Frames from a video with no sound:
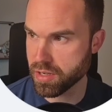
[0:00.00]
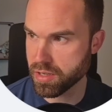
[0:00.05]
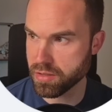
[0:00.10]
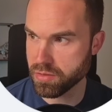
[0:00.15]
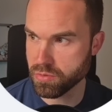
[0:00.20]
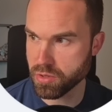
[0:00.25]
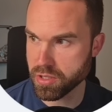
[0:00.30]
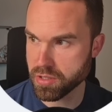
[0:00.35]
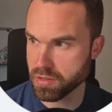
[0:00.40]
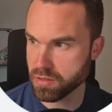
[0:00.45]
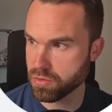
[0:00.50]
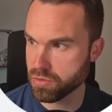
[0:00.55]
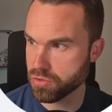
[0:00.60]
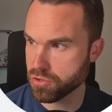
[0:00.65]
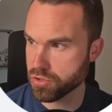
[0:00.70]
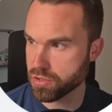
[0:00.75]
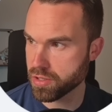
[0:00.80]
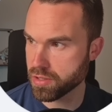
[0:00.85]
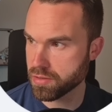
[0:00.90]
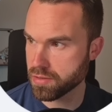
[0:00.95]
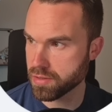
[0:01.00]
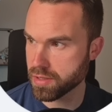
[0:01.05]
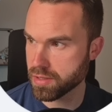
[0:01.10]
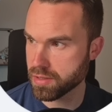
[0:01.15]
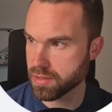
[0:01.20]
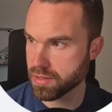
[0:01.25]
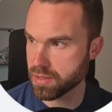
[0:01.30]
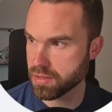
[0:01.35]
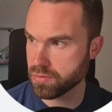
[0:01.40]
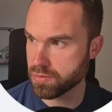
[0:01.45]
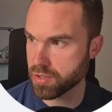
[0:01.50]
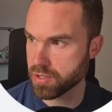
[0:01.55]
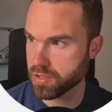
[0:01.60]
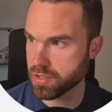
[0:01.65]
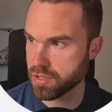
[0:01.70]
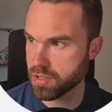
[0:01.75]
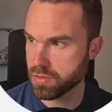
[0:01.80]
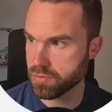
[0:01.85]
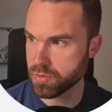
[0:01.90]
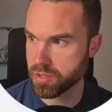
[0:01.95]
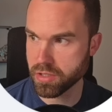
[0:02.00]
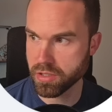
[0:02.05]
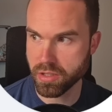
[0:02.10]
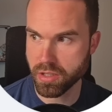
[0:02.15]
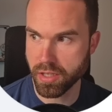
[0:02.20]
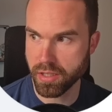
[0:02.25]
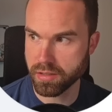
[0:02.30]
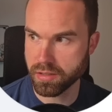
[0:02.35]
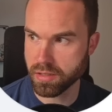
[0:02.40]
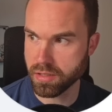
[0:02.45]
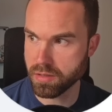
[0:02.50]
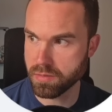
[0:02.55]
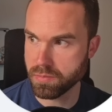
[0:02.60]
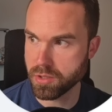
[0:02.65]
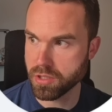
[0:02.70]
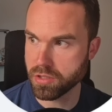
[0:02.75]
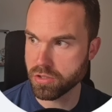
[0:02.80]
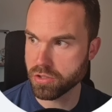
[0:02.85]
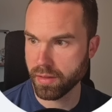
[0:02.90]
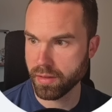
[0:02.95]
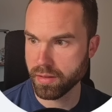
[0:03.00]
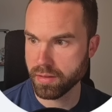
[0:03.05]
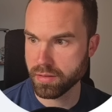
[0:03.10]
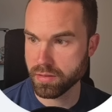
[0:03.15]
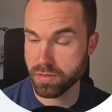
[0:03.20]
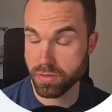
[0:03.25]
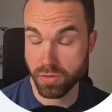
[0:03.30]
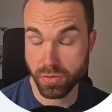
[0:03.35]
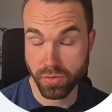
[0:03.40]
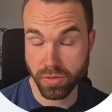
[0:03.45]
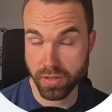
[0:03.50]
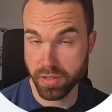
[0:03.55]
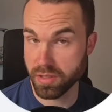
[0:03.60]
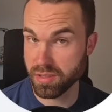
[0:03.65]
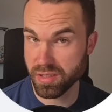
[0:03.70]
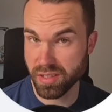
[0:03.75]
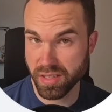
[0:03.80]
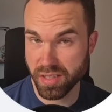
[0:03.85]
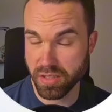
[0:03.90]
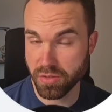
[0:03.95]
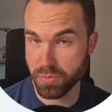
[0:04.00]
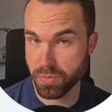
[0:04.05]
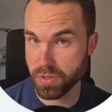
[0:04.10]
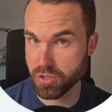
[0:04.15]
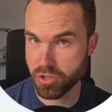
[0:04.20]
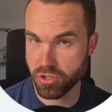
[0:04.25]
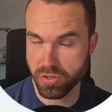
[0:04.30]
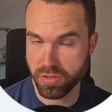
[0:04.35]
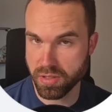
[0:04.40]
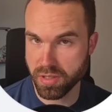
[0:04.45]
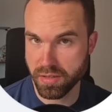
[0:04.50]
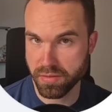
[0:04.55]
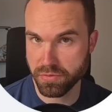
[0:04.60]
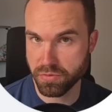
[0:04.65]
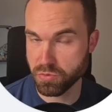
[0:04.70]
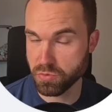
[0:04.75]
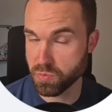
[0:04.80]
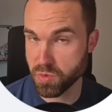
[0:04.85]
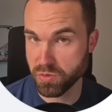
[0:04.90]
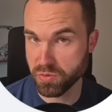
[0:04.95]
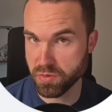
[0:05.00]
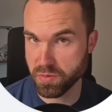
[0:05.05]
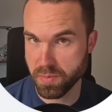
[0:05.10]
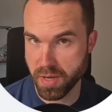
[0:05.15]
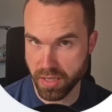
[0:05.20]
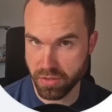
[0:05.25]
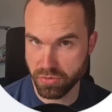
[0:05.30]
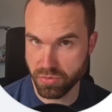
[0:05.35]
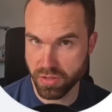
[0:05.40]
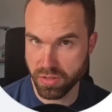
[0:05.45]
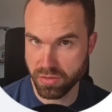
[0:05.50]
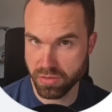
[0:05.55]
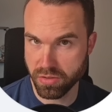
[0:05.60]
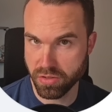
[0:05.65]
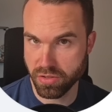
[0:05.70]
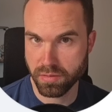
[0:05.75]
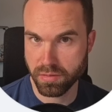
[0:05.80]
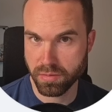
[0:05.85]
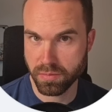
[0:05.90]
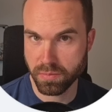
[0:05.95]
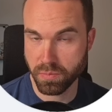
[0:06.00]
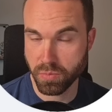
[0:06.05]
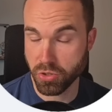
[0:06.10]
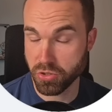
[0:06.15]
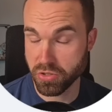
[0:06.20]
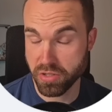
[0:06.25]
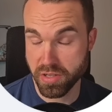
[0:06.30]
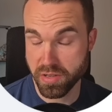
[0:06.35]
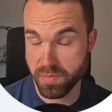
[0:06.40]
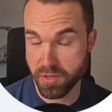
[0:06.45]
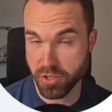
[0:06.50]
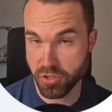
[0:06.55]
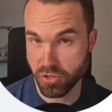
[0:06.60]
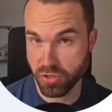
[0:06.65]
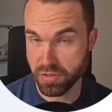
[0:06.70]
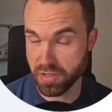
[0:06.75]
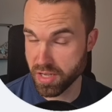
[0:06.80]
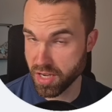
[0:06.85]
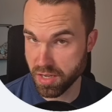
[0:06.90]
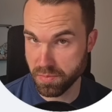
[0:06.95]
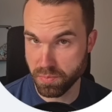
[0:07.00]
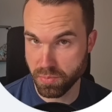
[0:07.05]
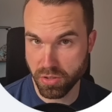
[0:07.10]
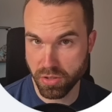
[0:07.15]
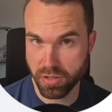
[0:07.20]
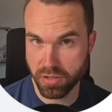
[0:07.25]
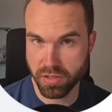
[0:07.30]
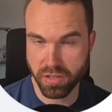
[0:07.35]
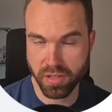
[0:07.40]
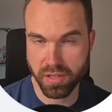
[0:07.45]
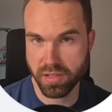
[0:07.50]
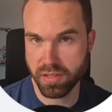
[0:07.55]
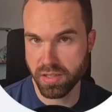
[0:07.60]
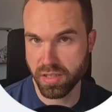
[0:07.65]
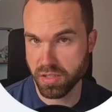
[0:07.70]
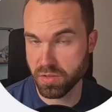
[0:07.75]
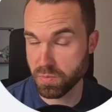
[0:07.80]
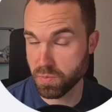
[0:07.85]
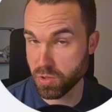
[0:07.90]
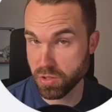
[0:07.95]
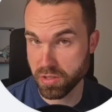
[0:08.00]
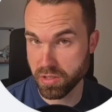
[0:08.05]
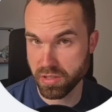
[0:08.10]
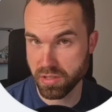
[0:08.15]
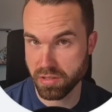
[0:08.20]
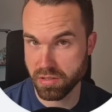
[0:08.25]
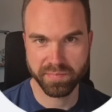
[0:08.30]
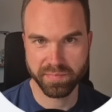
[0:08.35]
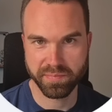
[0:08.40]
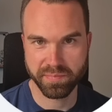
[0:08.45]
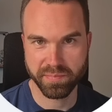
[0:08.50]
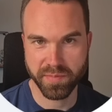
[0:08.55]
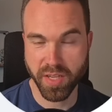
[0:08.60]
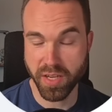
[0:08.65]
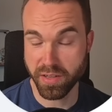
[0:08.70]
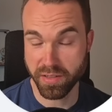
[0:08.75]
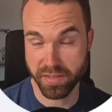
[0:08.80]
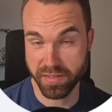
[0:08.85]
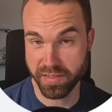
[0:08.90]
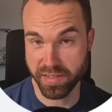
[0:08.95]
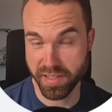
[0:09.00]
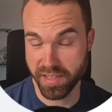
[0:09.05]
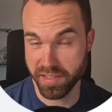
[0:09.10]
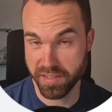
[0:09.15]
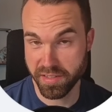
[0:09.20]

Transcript: resolution, as you can see right here when you click the image. So in this case, we just have to remove the background, put the image on the artboard and export it. Yeah, and that's